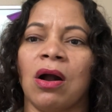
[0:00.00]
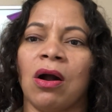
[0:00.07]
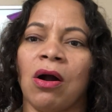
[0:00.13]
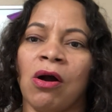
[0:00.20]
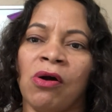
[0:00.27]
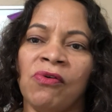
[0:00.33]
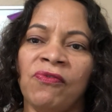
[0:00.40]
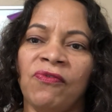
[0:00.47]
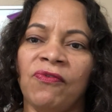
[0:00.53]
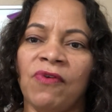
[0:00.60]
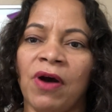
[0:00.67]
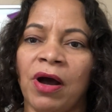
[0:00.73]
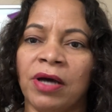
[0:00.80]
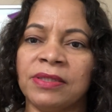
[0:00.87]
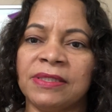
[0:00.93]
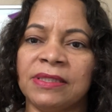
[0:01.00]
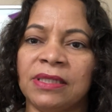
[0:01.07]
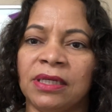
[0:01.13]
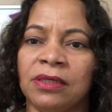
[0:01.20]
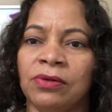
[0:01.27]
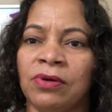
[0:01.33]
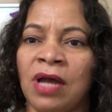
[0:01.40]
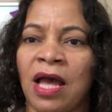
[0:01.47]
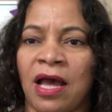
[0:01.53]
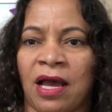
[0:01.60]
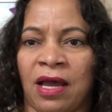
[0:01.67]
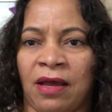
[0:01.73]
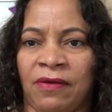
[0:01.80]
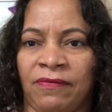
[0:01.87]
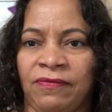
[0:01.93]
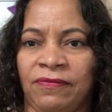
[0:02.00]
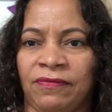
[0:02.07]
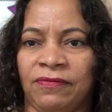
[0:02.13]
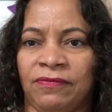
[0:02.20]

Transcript: All thoughts that you have